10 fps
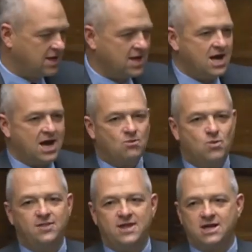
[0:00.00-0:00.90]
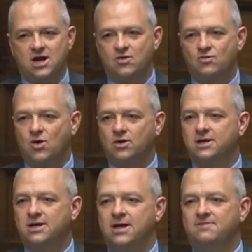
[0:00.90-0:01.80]
And when they go wrong,
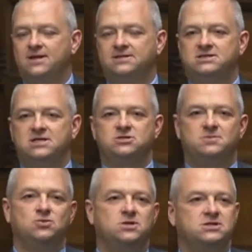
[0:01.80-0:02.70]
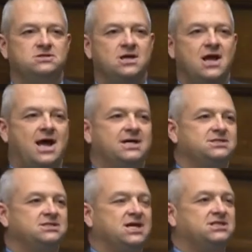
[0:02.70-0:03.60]
it seems to be almost as
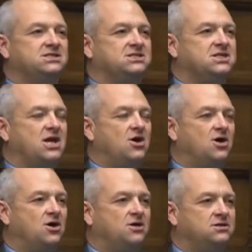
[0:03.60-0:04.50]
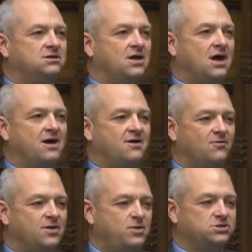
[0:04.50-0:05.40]
intense as they are
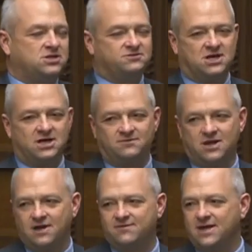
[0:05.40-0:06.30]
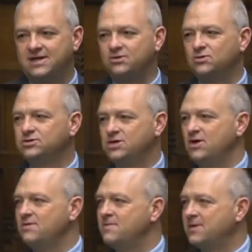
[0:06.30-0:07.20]
on the positive side of life, they can
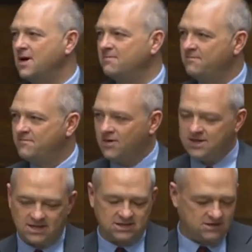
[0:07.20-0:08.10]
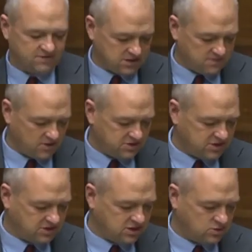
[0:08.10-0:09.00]
also become very negative
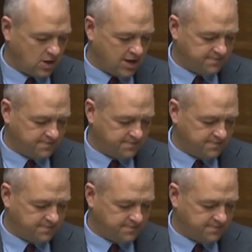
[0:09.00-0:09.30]
experiences as well.